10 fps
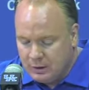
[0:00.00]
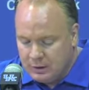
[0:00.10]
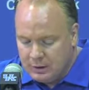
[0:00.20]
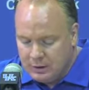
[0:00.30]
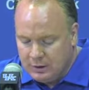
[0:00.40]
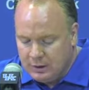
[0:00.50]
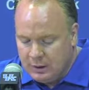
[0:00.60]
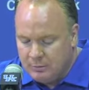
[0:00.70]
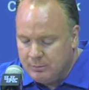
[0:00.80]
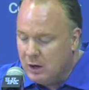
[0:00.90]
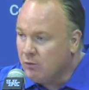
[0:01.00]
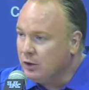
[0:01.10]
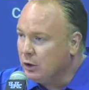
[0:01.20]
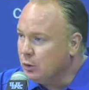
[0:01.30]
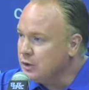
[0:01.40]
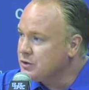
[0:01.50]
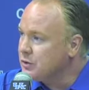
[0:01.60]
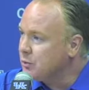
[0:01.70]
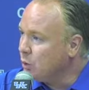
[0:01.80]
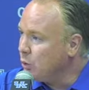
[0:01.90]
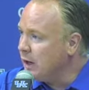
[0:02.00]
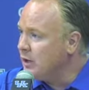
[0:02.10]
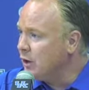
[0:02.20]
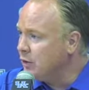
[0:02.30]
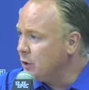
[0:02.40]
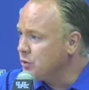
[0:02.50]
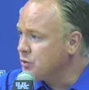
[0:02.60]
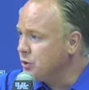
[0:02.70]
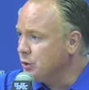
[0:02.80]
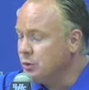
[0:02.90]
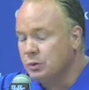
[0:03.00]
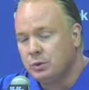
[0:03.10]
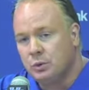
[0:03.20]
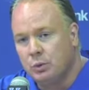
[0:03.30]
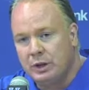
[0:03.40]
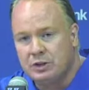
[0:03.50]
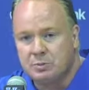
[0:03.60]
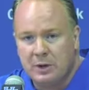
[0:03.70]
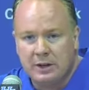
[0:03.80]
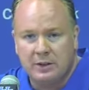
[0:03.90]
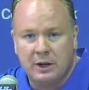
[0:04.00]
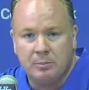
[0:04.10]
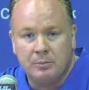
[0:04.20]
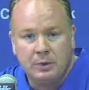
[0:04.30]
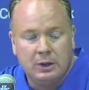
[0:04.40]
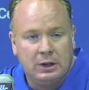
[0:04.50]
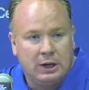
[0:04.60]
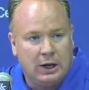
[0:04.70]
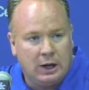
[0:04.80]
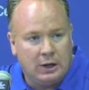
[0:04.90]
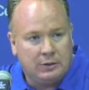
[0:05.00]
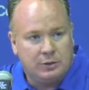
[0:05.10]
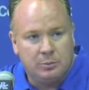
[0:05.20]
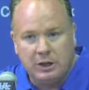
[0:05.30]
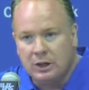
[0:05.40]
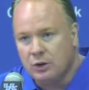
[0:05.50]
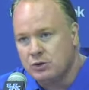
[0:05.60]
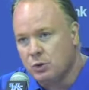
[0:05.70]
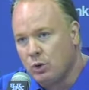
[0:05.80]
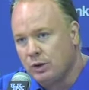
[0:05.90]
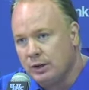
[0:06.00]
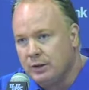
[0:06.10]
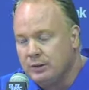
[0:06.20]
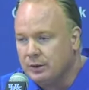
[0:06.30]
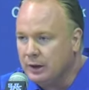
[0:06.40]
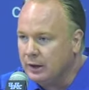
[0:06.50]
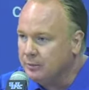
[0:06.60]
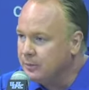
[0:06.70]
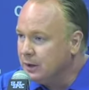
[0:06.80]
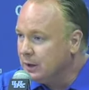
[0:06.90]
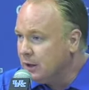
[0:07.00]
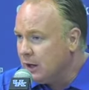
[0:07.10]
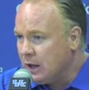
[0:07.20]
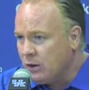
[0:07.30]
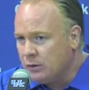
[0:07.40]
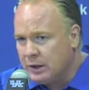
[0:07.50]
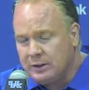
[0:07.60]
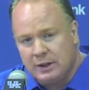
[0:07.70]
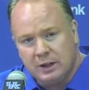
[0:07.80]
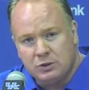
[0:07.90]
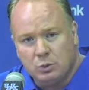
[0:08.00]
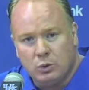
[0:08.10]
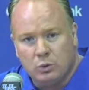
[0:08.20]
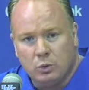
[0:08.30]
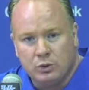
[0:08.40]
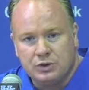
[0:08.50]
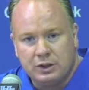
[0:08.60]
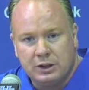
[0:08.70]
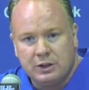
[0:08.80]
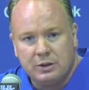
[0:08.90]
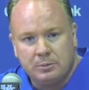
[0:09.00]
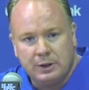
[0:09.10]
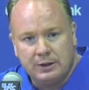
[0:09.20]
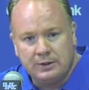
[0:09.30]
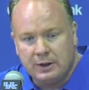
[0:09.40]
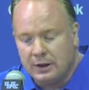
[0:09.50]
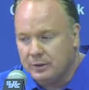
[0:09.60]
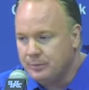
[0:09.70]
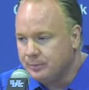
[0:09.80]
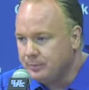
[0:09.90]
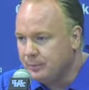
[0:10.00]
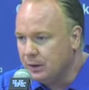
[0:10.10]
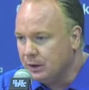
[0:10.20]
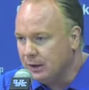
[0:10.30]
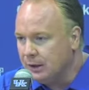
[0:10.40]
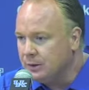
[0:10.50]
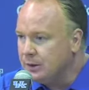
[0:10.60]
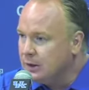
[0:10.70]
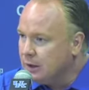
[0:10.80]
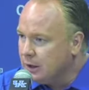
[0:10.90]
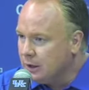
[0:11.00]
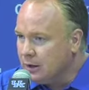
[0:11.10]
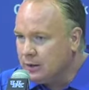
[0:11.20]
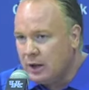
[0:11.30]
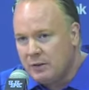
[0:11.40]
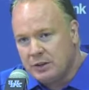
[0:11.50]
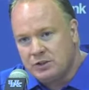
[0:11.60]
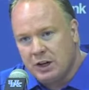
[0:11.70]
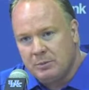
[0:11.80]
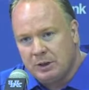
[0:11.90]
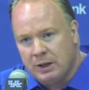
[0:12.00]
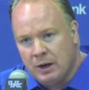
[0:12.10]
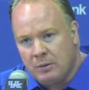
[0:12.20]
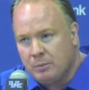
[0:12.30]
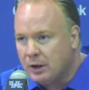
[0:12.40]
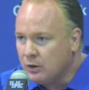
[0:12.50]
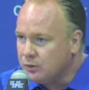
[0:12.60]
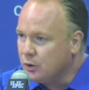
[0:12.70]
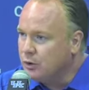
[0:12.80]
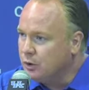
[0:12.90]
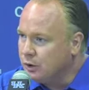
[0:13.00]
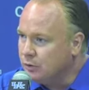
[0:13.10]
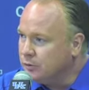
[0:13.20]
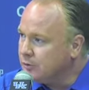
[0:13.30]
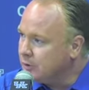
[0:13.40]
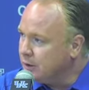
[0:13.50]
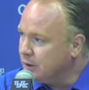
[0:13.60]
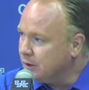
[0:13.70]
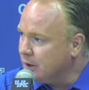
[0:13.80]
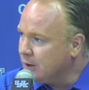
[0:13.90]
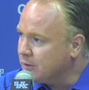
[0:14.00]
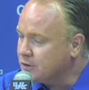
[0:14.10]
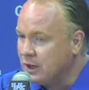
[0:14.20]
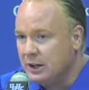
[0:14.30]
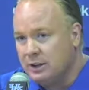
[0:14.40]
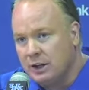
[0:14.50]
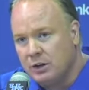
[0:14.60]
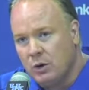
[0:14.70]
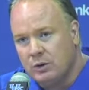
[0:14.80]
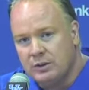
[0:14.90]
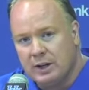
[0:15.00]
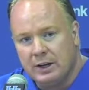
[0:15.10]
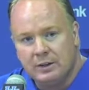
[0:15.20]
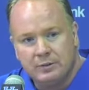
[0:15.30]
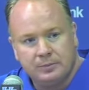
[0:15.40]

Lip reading: Melvin Lewis. We're waiting on those two. We expect them to be here shortly. How long that takes, we'll see. But again, a lot of excitement in the air. Players look good, and excited to get going today.